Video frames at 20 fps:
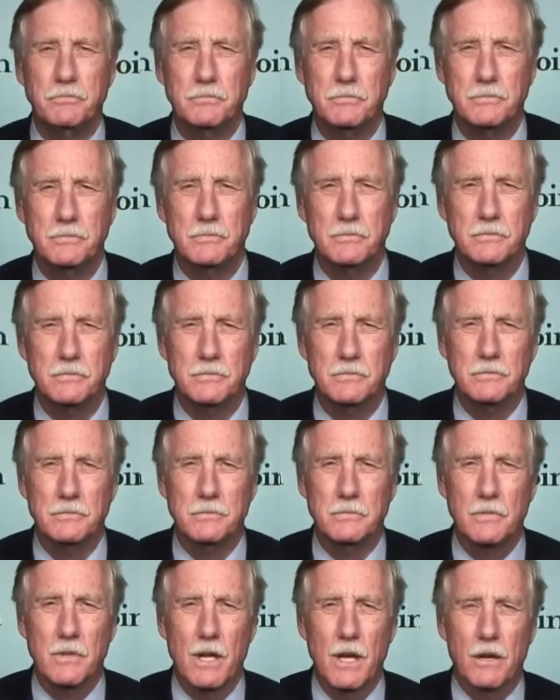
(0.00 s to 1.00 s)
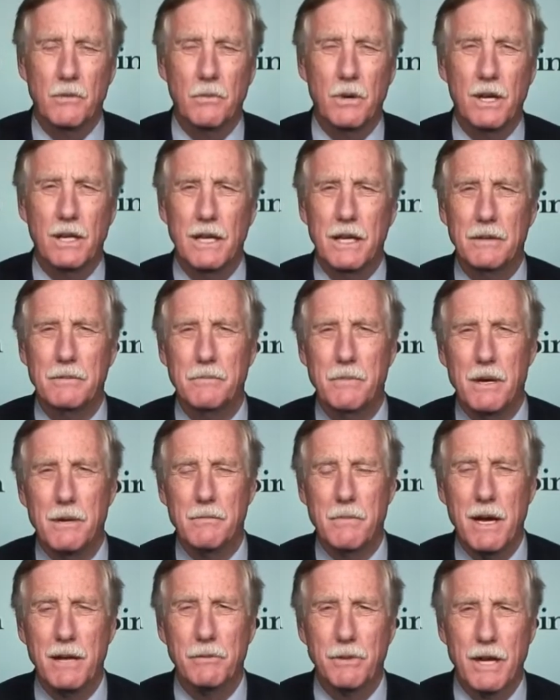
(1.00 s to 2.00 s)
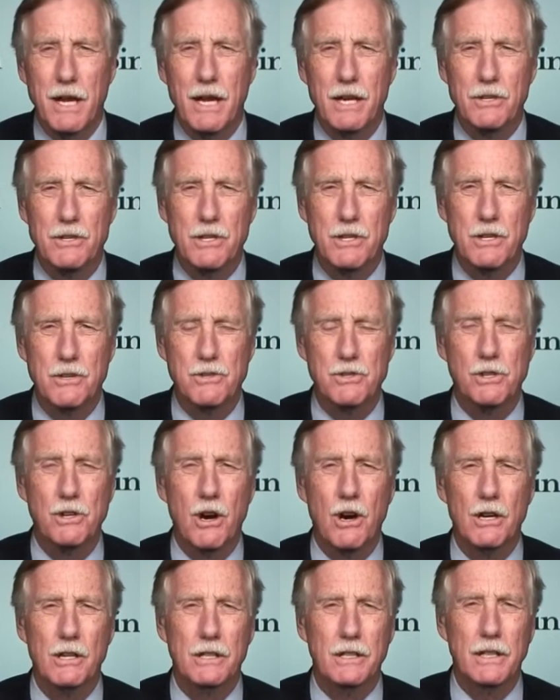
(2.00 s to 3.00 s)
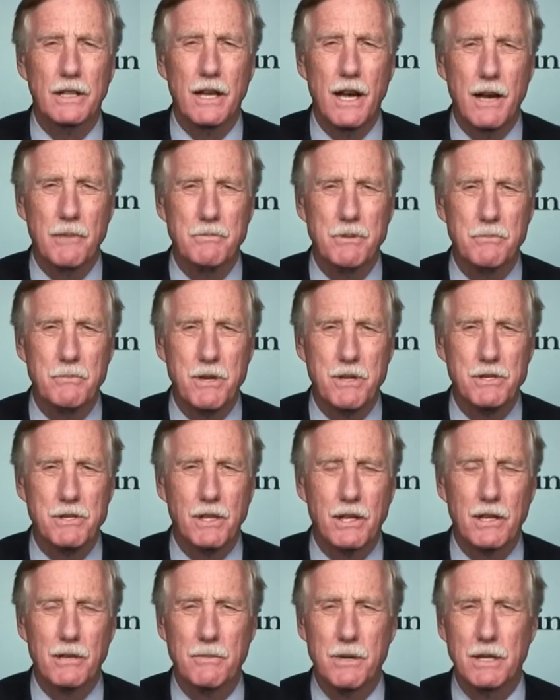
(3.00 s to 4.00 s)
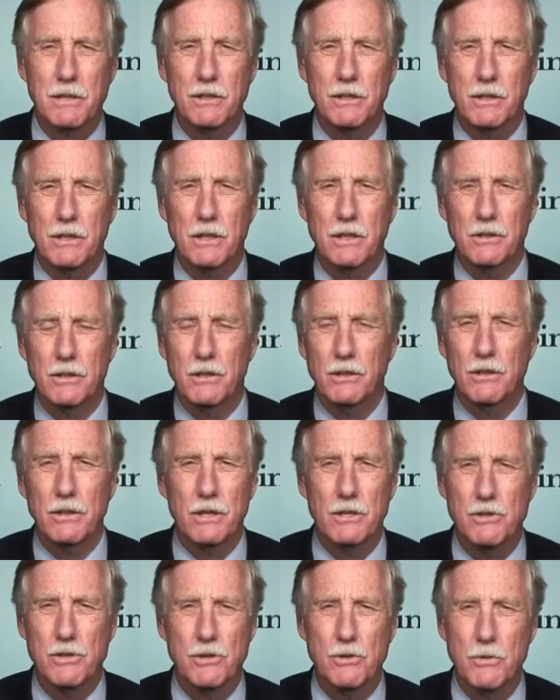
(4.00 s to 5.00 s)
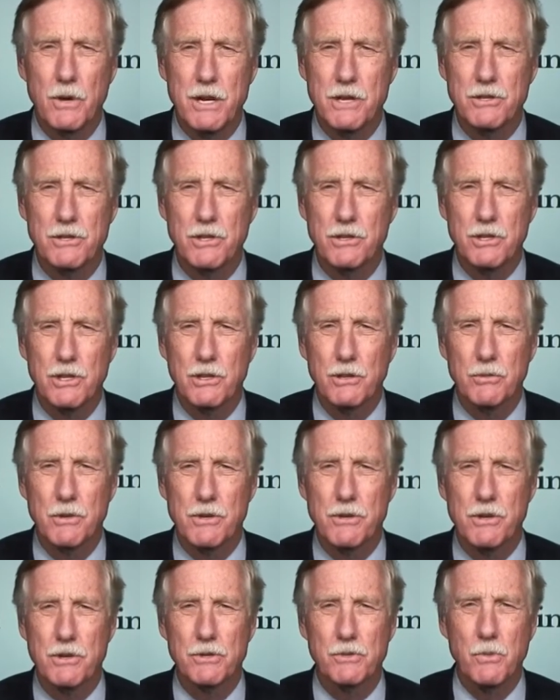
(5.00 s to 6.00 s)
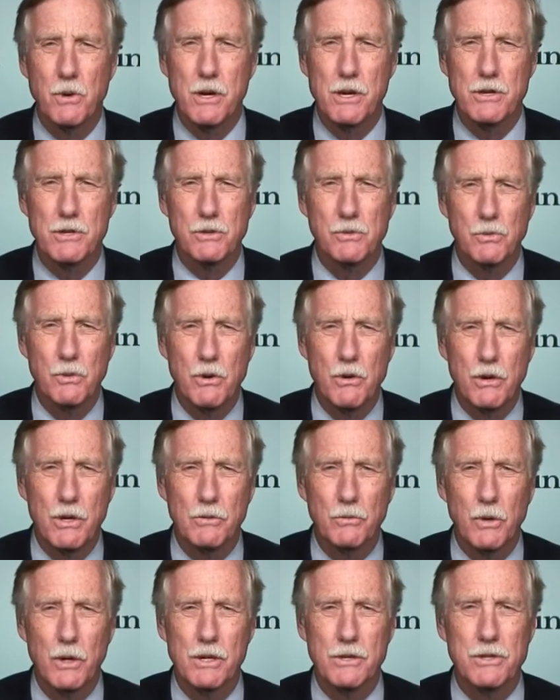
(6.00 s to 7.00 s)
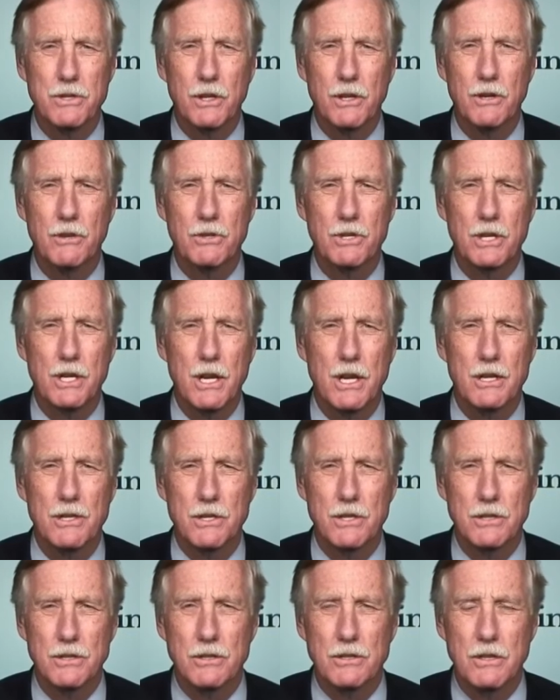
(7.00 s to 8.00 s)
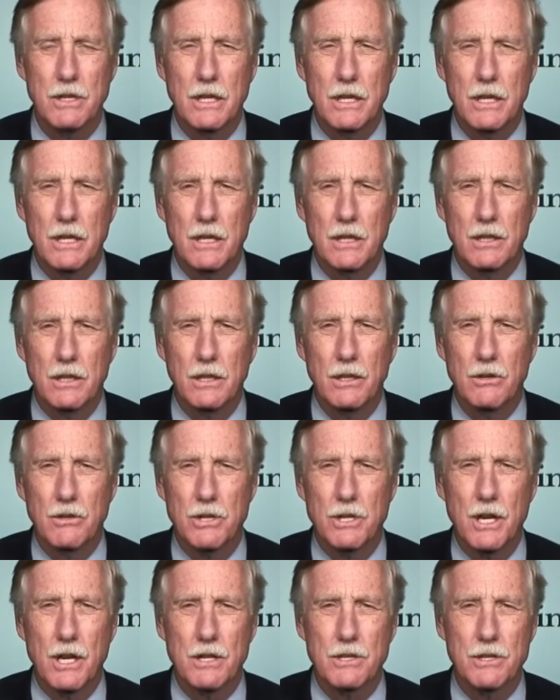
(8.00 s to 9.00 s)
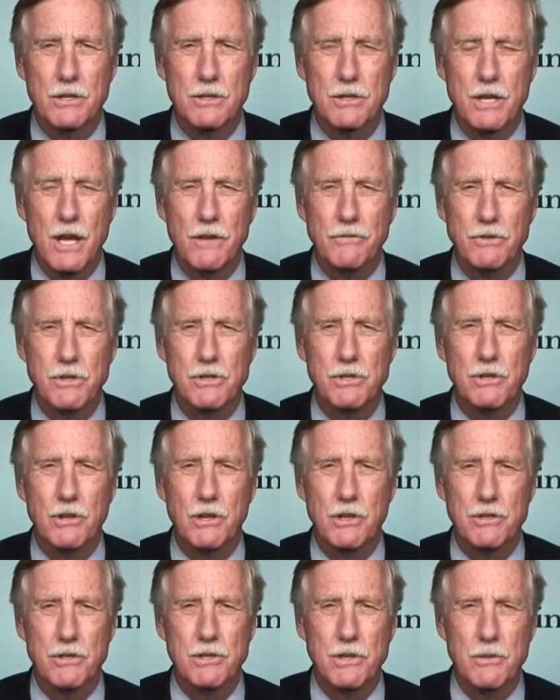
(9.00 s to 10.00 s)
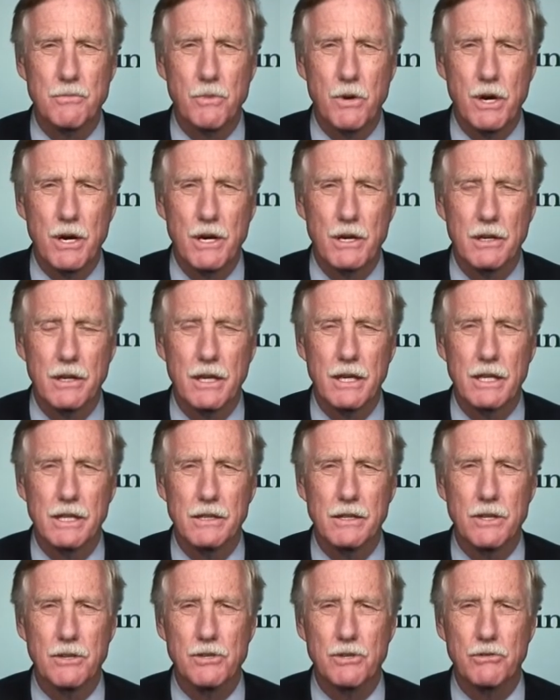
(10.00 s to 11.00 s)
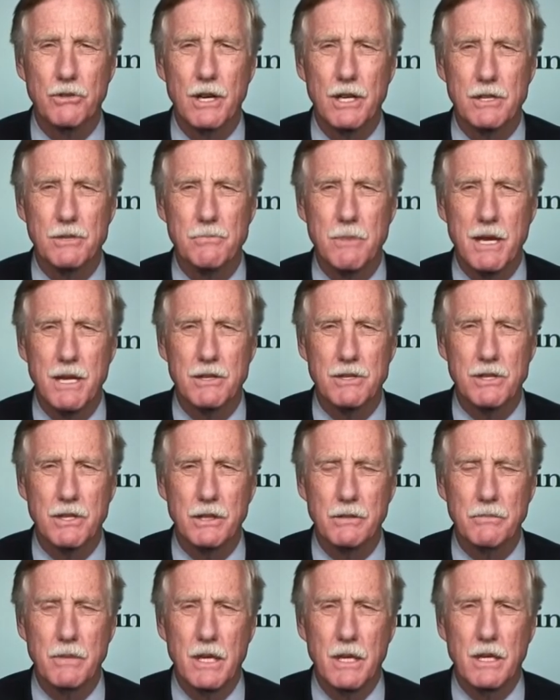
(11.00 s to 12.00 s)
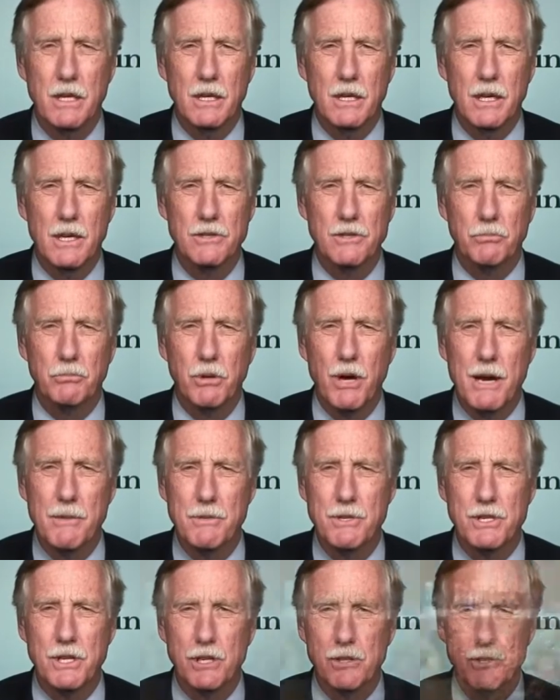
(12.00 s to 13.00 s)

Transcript: So what do you think well, when you hear? My reaction is guardedly optimistic. I mean, look, there are only two ways to deal with this. One is a war and one is negotiations negotiations have to start somewhere, and this strikes me as a as a promising